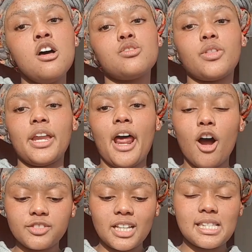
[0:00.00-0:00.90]
So then
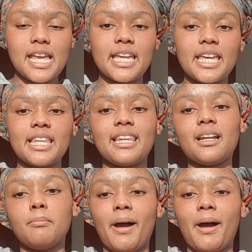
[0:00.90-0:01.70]
after taking that